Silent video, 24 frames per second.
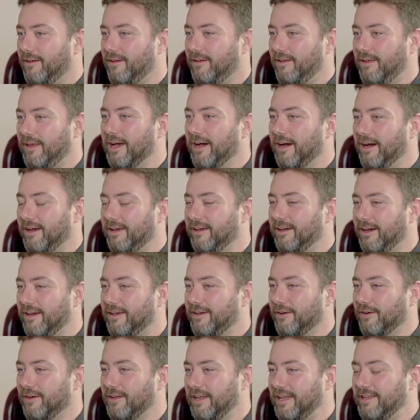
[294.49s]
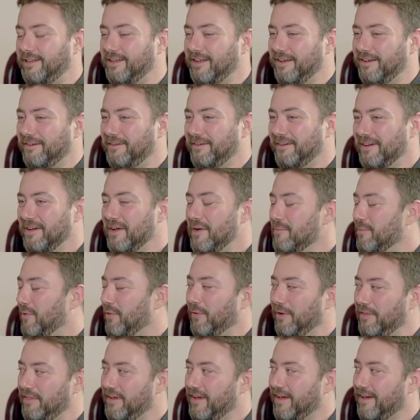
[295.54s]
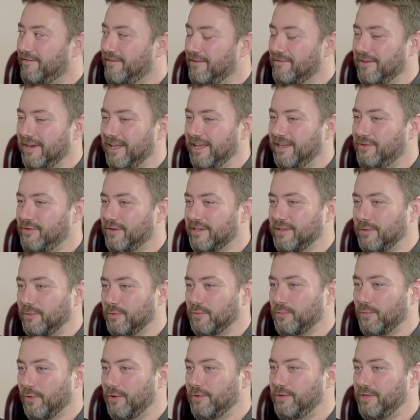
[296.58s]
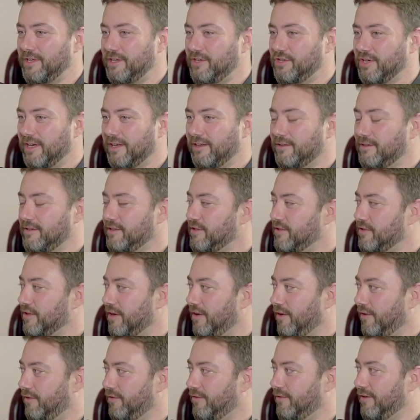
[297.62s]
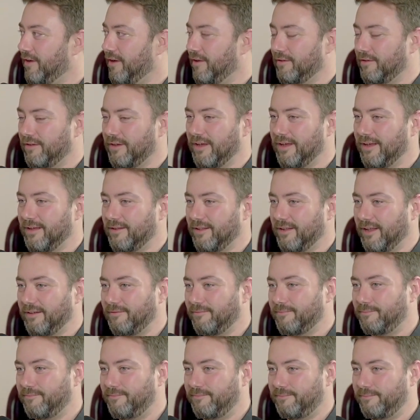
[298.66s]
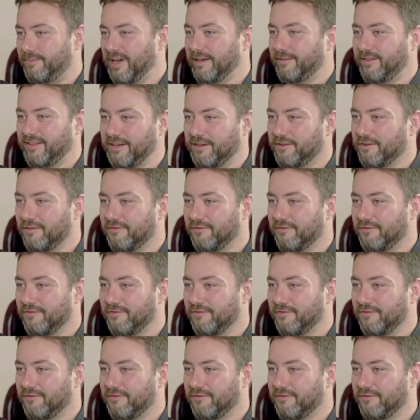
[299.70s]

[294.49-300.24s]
Yeah, I got an E too. But the one thing I found really interesting was protein shells on like bacteria and